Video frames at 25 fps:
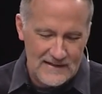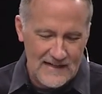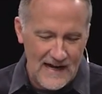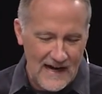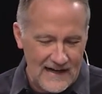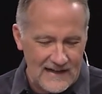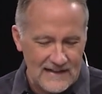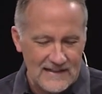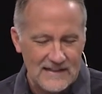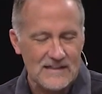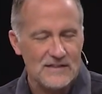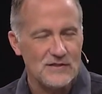
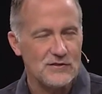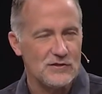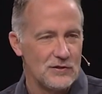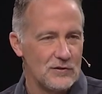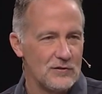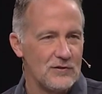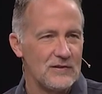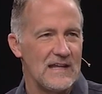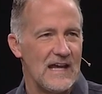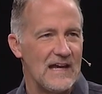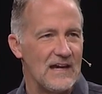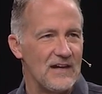
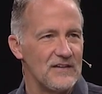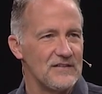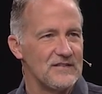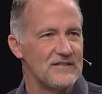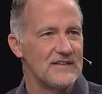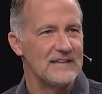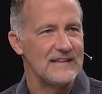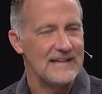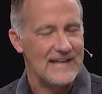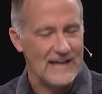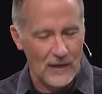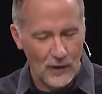
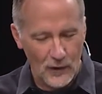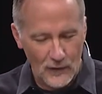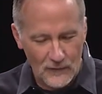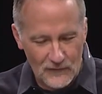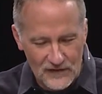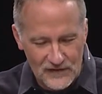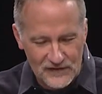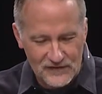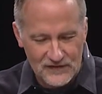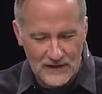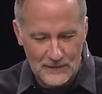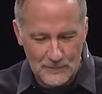92,000
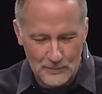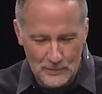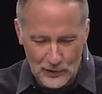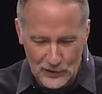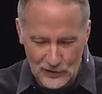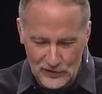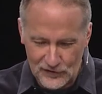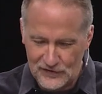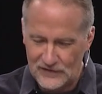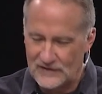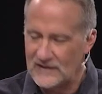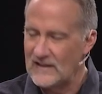Elvis
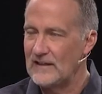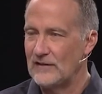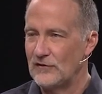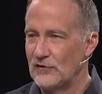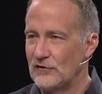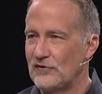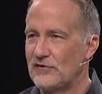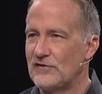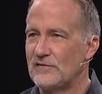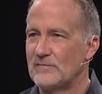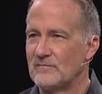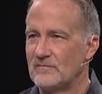
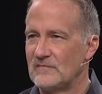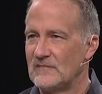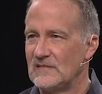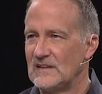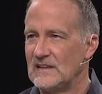impersonators.